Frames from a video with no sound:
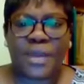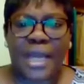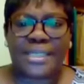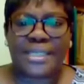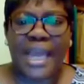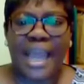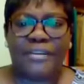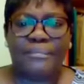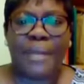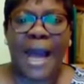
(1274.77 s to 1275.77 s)
Christ gave
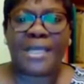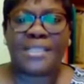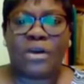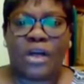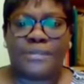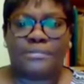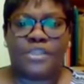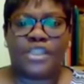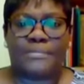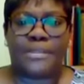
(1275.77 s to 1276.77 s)
in Mark's Gospel,
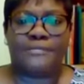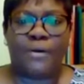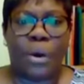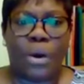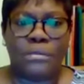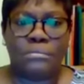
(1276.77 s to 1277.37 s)
chapter 4,